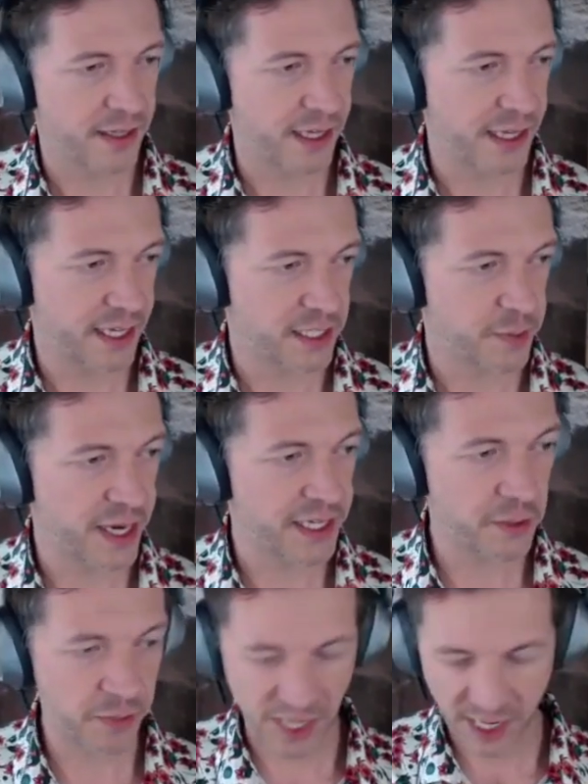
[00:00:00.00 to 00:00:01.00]
the
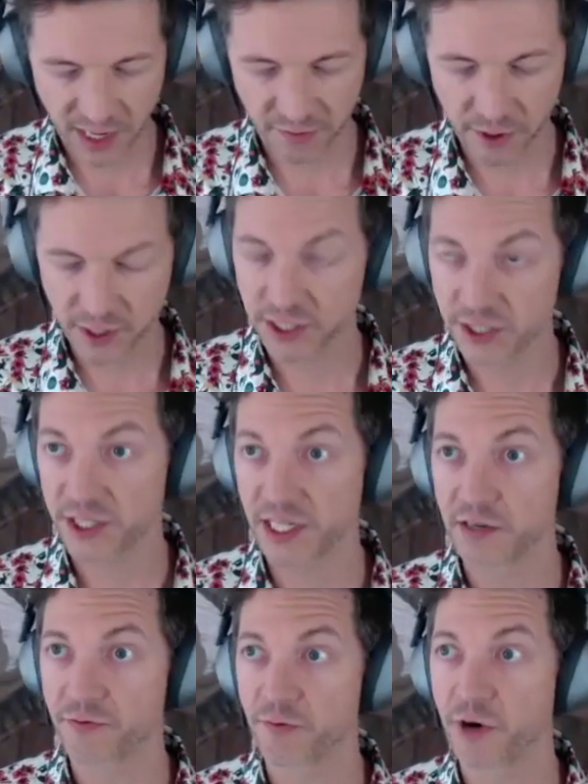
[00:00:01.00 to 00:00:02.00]
expected behavior and
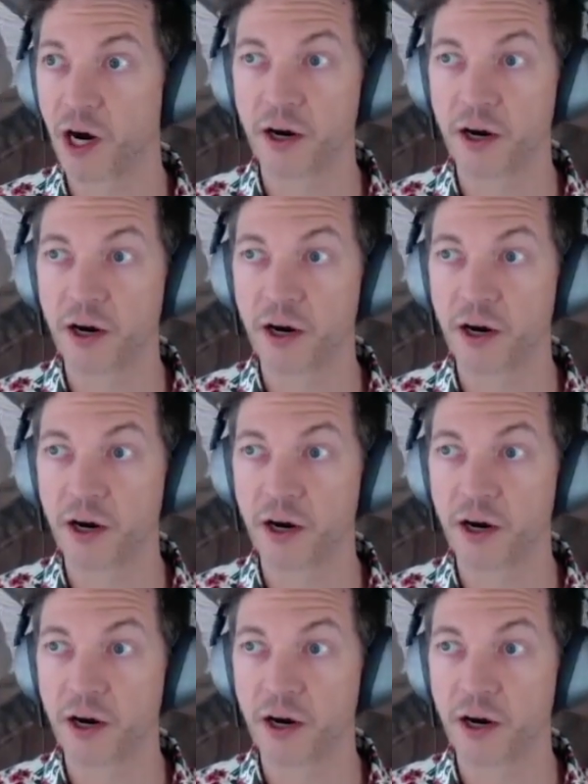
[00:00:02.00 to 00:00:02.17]
see if